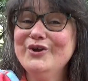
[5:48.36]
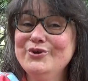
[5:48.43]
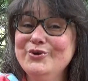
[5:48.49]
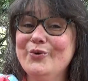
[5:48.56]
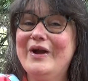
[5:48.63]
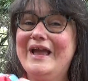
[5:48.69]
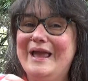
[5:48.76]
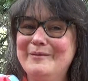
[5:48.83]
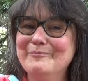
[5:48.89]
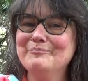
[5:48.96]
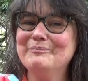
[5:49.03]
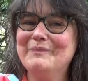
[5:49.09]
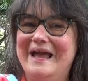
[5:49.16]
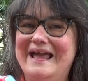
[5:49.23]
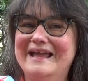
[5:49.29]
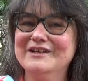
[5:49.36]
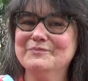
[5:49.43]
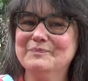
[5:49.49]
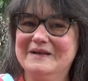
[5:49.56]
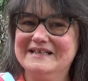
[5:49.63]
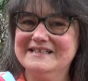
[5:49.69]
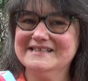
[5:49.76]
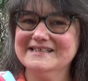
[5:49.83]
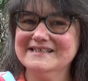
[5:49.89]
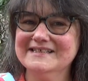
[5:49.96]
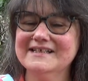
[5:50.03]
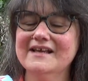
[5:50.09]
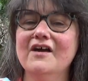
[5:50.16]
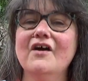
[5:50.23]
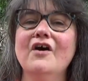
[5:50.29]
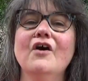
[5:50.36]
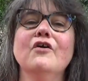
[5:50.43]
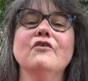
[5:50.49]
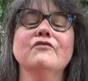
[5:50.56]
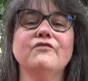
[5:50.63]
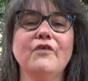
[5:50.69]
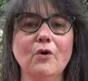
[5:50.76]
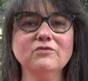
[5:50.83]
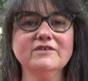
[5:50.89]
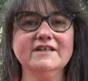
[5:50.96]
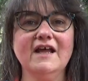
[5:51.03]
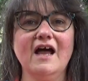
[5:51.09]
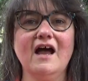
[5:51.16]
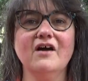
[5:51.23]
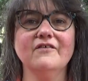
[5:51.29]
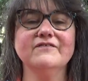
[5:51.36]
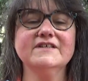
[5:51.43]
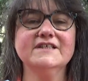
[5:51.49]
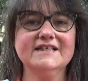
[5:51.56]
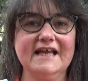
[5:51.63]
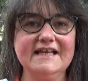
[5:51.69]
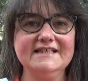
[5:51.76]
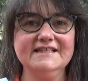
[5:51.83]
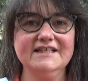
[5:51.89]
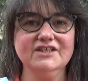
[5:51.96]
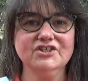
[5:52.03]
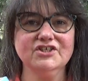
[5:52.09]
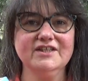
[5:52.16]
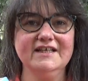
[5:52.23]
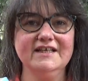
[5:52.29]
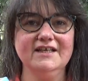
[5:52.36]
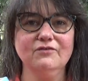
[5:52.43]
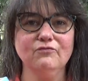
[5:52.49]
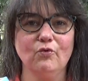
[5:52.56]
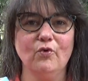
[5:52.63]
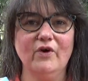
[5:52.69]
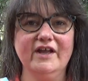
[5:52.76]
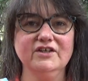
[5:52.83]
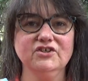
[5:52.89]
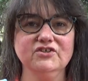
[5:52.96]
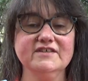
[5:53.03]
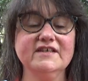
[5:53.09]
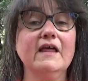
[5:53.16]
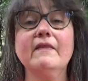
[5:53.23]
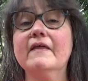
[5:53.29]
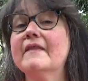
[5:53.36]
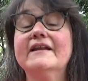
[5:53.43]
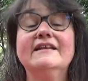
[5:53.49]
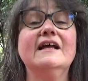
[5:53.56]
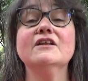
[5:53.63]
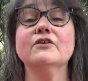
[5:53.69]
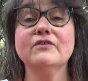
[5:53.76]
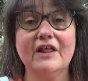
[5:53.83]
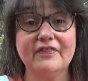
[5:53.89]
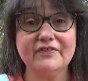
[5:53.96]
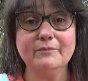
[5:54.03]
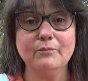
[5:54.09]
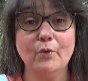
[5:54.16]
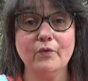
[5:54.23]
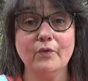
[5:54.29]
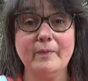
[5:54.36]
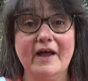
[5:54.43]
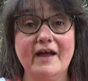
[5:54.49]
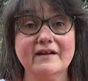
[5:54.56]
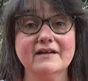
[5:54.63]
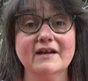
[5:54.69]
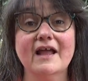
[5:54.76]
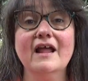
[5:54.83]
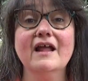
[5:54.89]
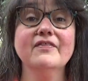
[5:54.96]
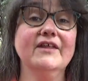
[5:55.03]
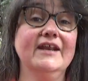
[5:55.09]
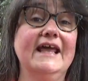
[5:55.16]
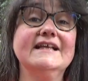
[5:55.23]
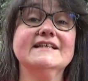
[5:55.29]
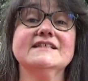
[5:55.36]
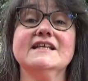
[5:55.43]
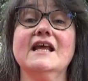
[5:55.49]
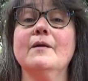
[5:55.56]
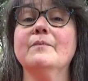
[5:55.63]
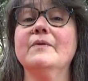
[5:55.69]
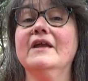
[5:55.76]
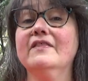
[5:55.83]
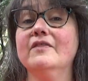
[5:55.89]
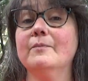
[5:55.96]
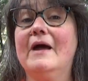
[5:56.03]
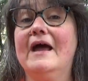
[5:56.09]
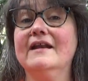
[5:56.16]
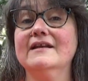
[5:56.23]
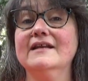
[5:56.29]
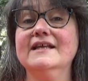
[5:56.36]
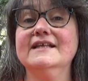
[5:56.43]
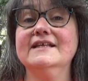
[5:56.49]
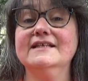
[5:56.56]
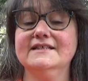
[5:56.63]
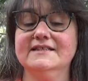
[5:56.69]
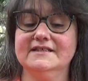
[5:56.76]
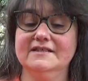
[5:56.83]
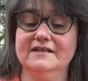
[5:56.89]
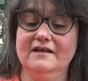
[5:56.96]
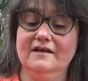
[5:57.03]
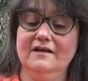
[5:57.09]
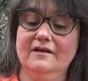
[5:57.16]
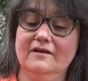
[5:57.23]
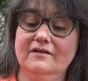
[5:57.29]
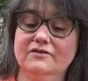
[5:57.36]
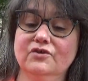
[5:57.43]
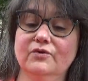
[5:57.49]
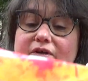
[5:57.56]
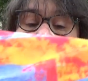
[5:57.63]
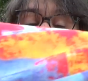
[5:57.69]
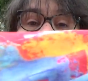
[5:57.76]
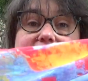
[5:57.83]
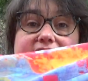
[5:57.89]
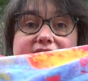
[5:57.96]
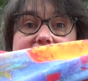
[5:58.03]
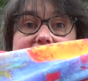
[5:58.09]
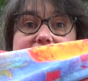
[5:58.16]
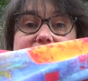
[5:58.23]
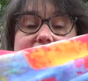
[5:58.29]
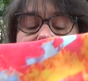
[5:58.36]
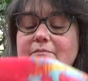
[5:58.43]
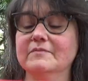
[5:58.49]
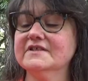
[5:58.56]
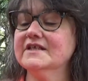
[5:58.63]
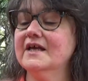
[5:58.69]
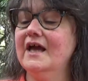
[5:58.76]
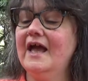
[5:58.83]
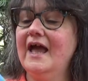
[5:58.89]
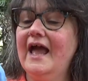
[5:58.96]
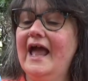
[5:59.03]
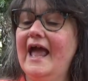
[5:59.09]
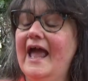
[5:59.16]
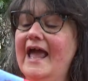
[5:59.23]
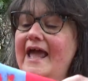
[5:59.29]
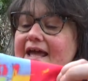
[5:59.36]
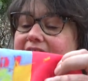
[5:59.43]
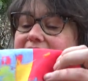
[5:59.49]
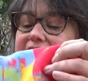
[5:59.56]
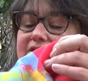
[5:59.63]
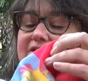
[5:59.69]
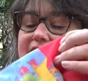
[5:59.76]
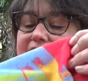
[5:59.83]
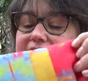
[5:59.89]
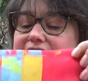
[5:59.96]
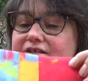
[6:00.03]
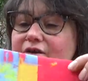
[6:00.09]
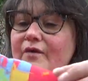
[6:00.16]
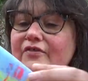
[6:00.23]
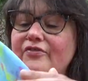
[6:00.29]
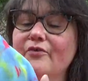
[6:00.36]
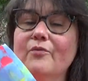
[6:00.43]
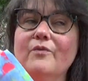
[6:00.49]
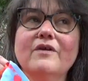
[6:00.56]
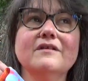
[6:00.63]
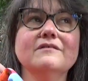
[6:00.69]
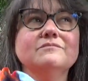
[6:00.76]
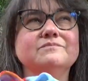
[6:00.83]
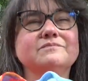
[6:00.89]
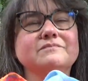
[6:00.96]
your hem band pieces, fold in half, stay stitch the raw edges, and then they tell you nothing more about it. The next step in the pattern is doing the sleeve hems. And so I thought, well,